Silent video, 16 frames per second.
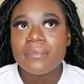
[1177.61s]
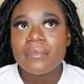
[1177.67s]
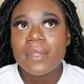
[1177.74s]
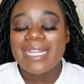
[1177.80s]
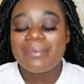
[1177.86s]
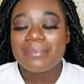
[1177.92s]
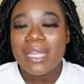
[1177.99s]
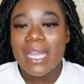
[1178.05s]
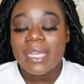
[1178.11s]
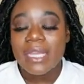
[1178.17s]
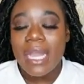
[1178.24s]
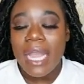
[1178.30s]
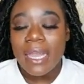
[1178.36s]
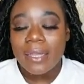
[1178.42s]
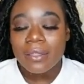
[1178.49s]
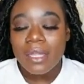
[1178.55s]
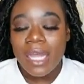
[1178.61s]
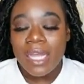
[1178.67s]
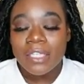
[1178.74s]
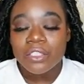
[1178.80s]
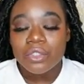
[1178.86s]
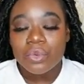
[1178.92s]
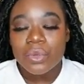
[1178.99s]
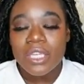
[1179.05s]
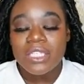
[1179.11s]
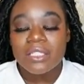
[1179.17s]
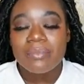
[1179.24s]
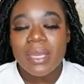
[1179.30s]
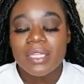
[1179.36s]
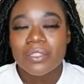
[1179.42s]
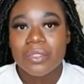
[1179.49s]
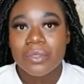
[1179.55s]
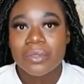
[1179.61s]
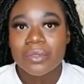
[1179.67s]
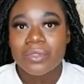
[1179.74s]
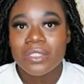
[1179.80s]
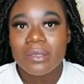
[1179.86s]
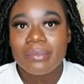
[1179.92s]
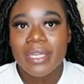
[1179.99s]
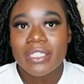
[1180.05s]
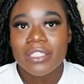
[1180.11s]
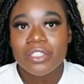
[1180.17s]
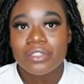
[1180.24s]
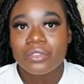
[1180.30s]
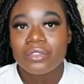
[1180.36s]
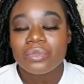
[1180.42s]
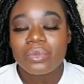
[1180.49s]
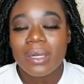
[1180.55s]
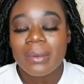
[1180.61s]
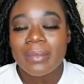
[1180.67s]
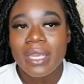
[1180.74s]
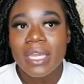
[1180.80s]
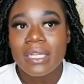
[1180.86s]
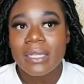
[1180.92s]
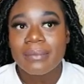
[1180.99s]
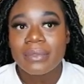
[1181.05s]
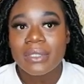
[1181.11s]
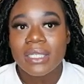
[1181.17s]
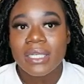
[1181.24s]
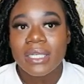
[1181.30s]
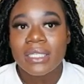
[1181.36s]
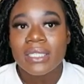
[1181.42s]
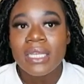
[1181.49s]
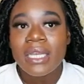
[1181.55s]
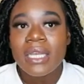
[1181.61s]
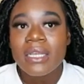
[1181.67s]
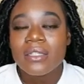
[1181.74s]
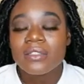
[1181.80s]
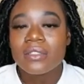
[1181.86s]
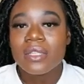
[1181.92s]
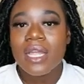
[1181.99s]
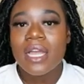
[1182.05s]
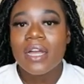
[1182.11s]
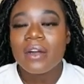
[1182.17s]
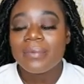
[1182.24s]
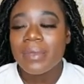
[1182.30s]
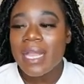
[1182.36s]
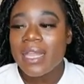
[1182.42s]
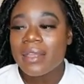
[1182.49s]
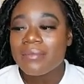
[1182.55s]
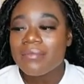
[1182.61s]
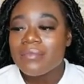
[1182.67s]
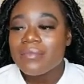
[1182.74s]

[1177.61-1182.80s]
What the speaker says: And I'm like, I squeeze my toes and my shoes when I'm getting them done to help like